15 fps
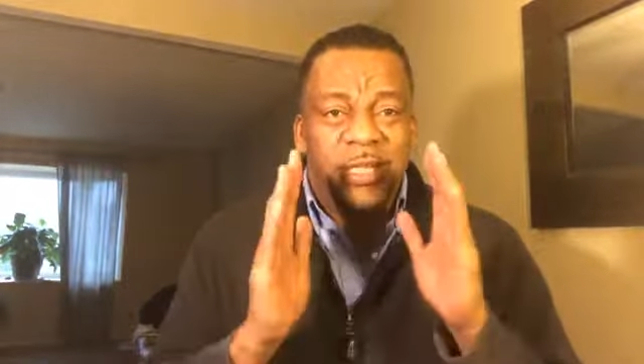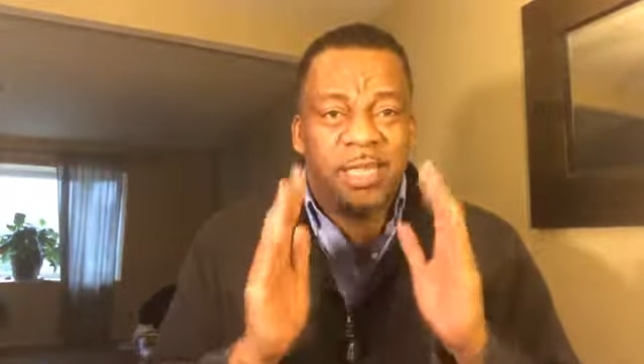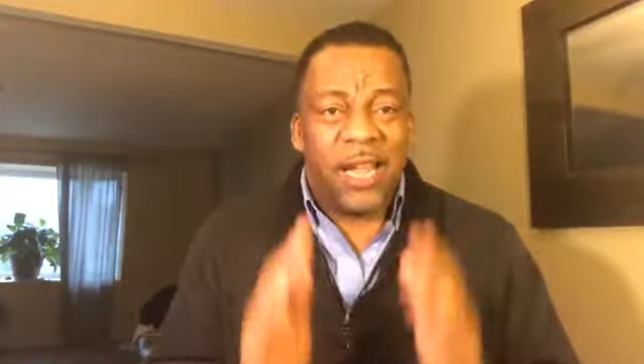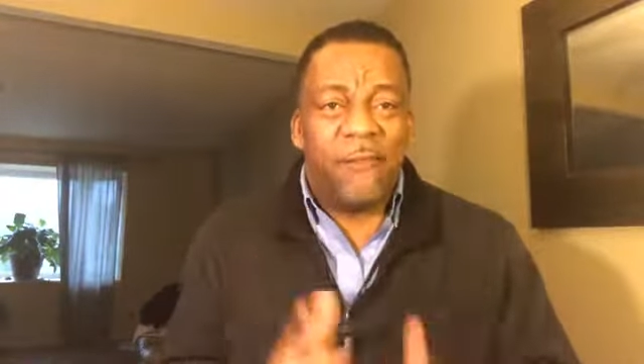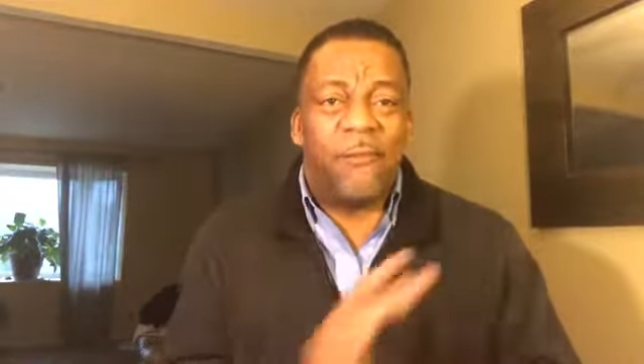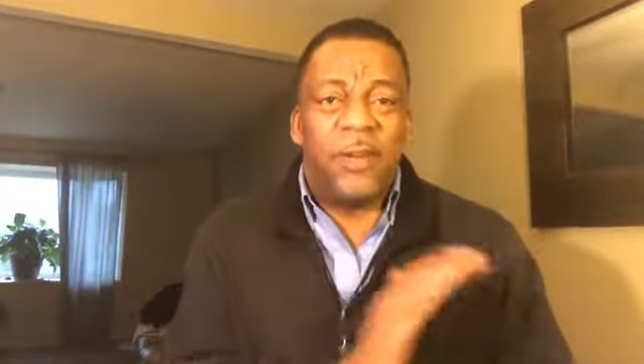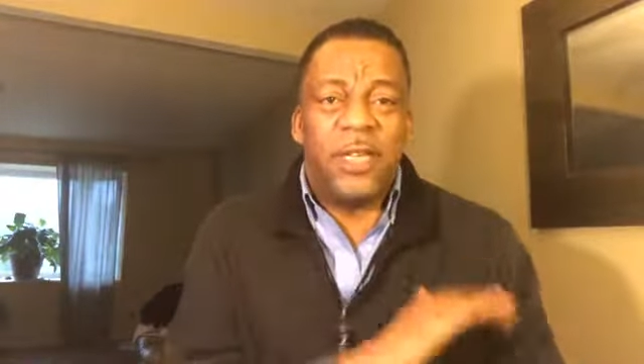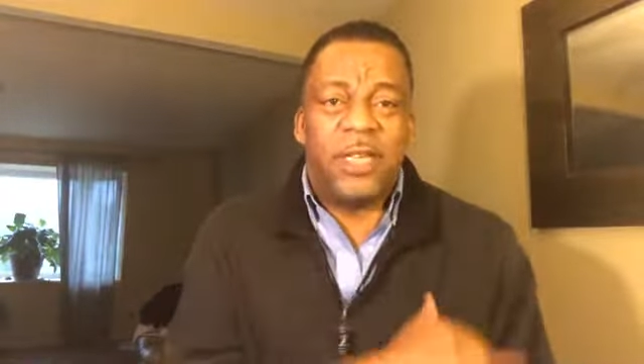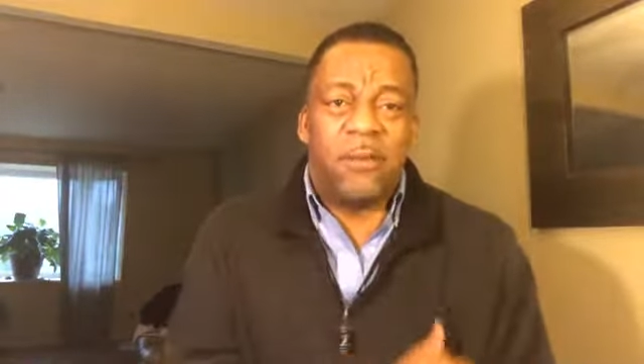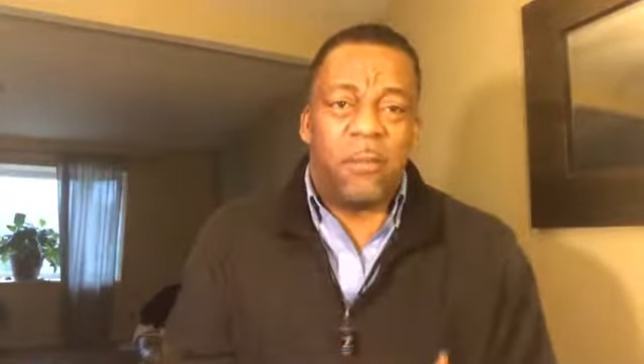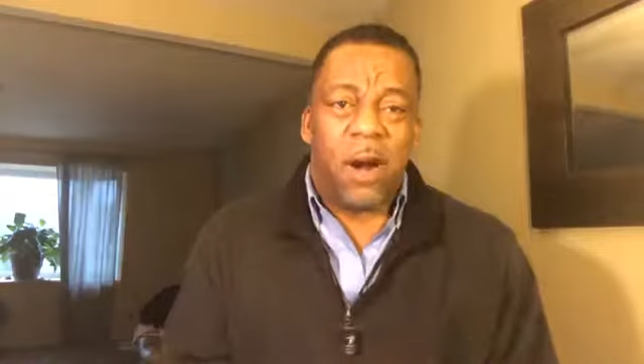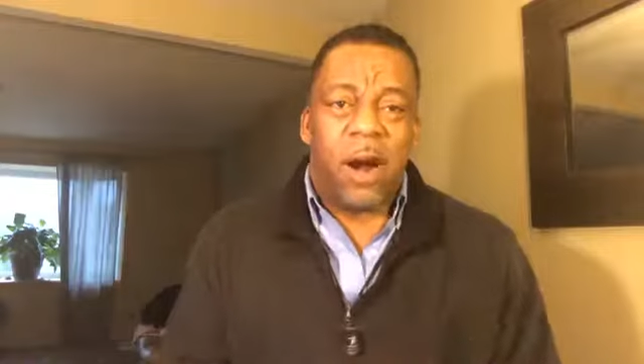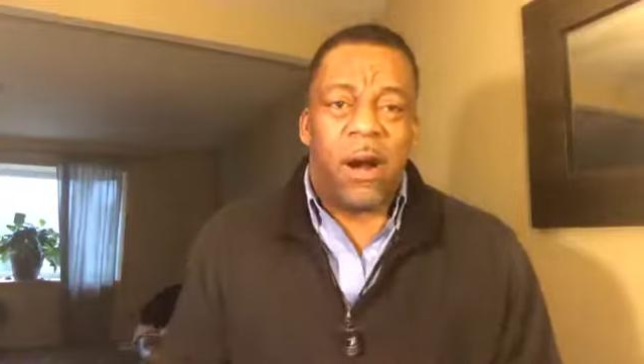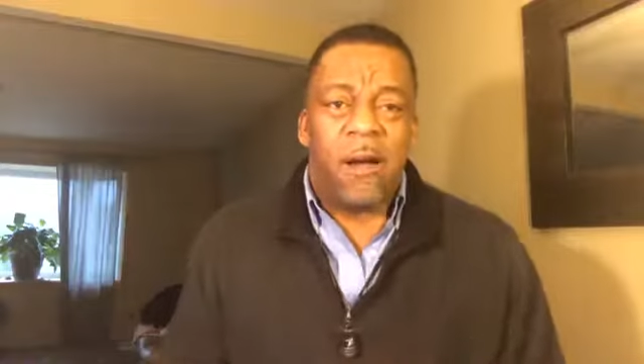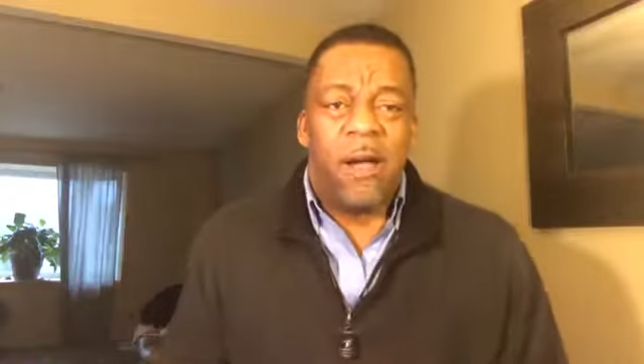definitely
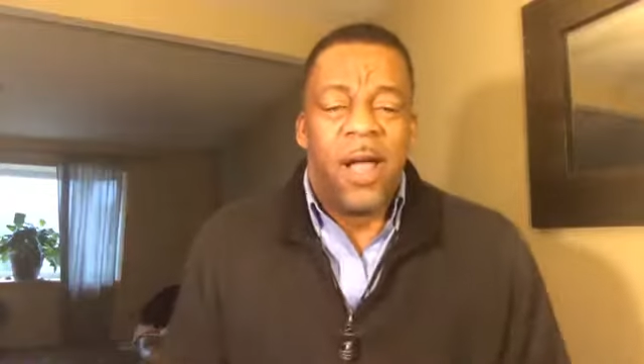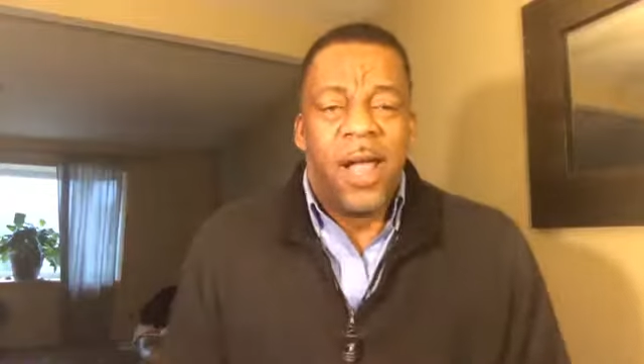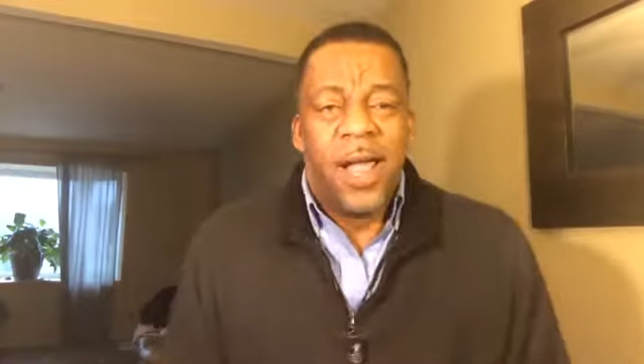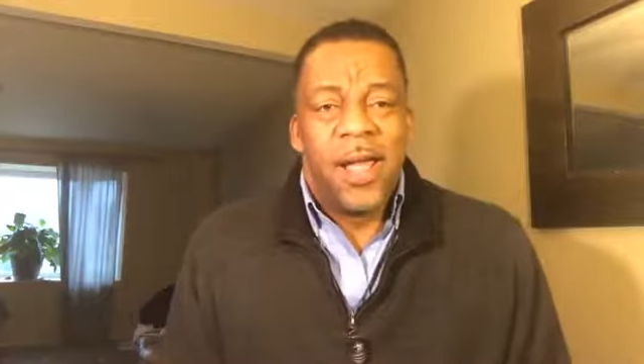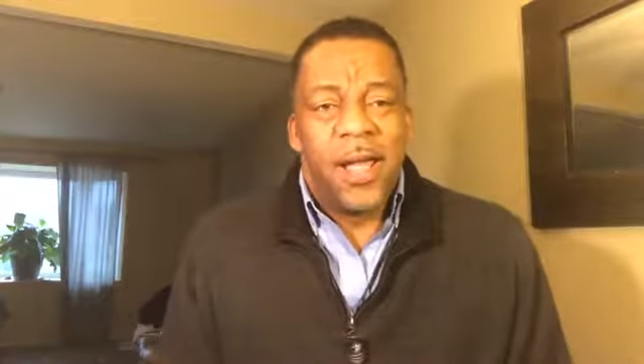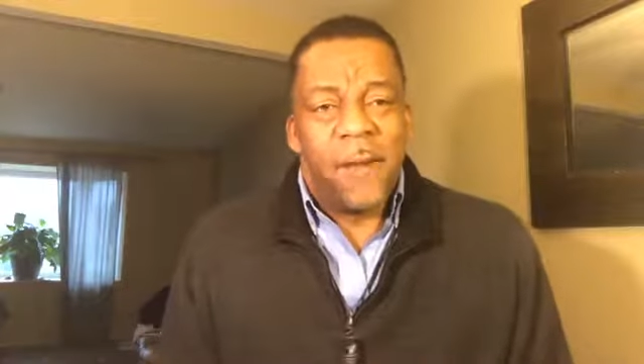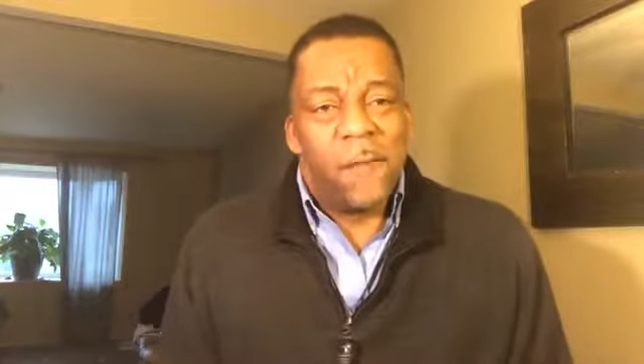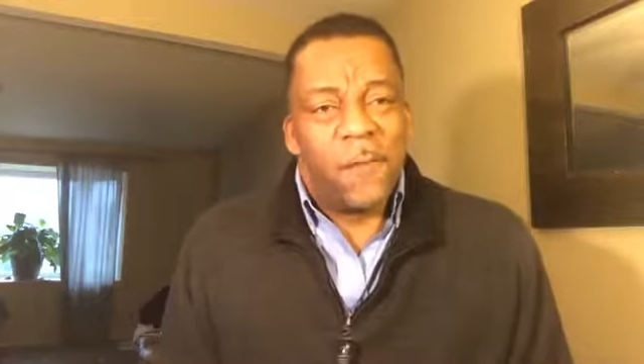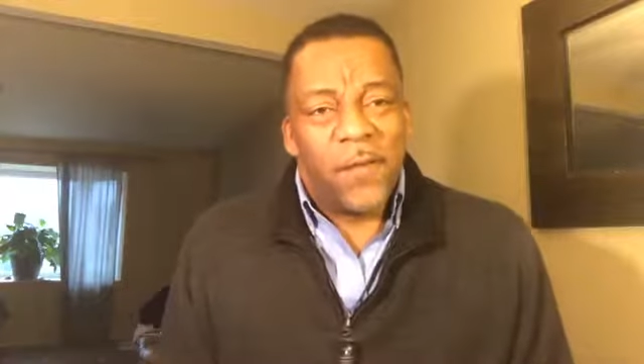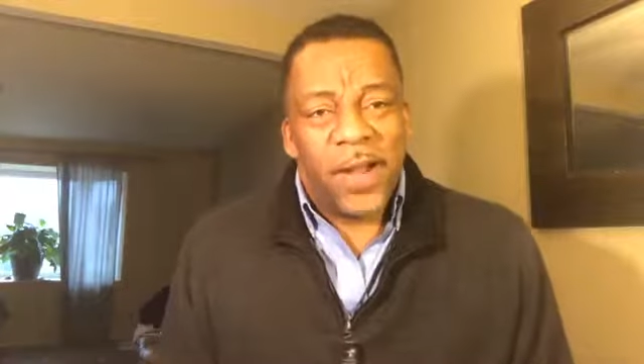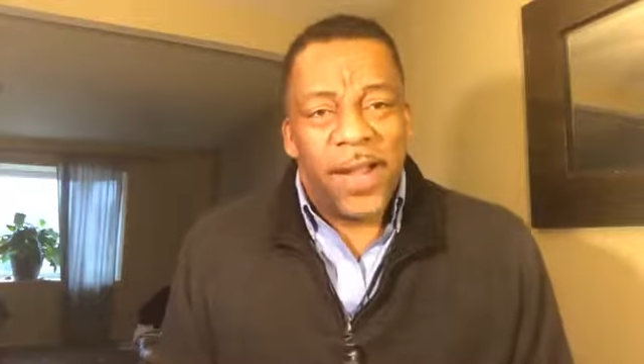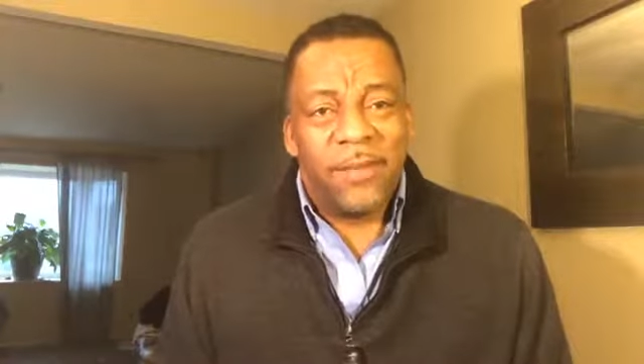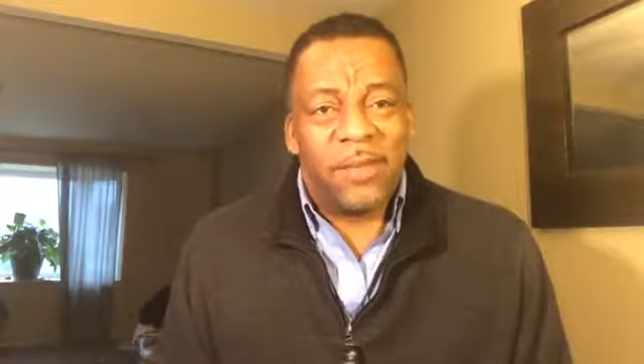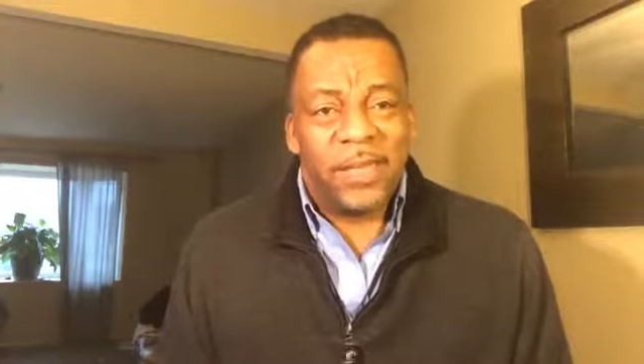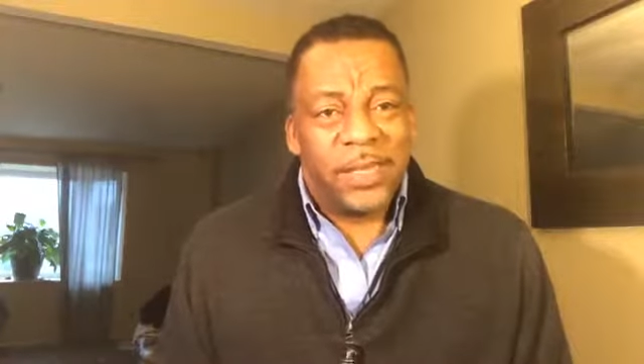tomorrow on
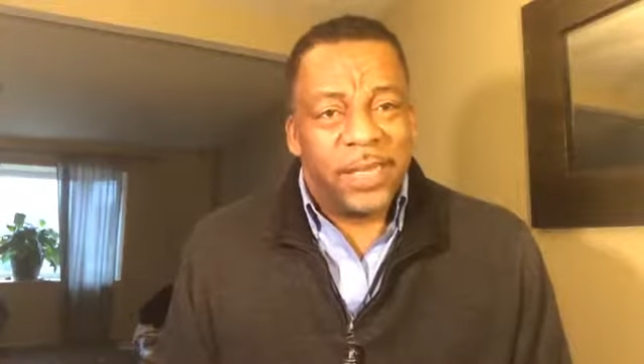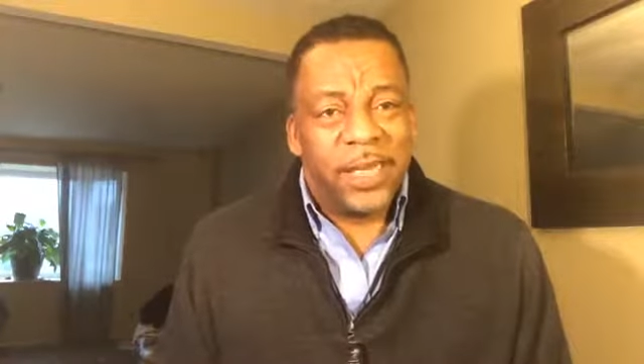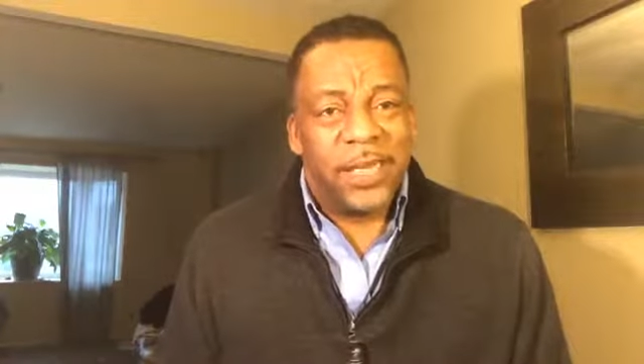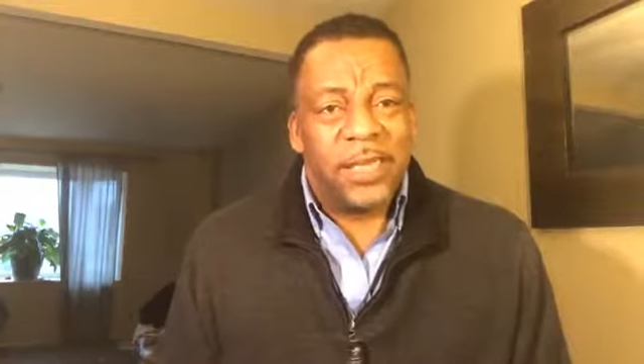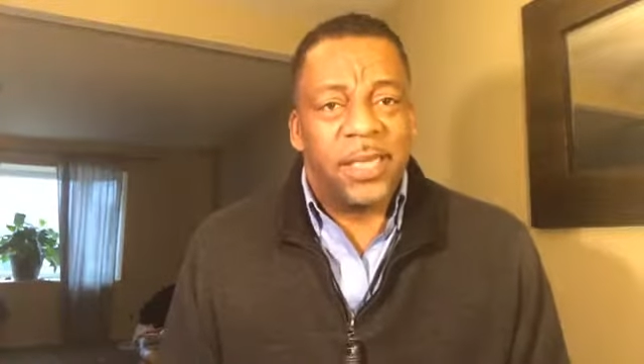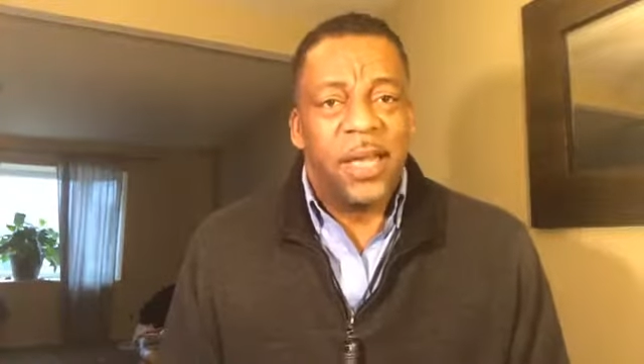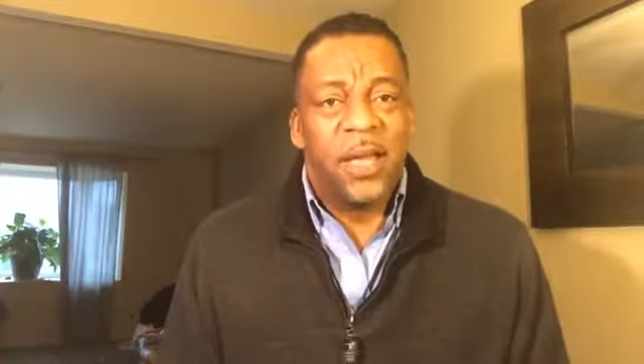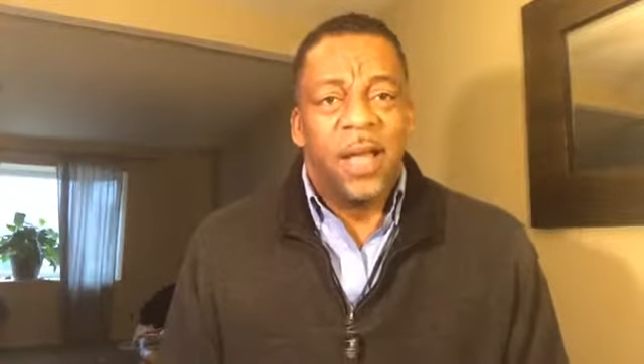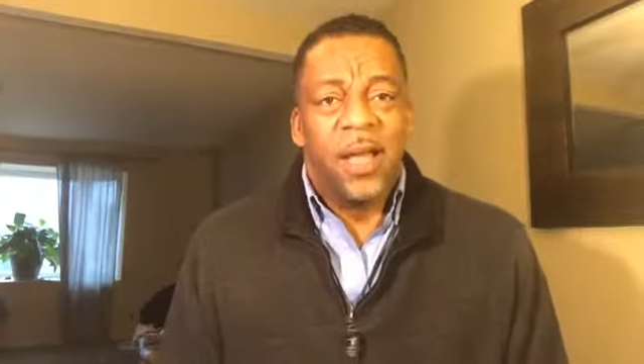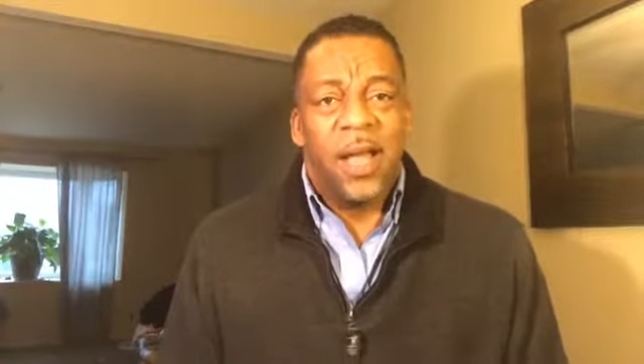5 to 6.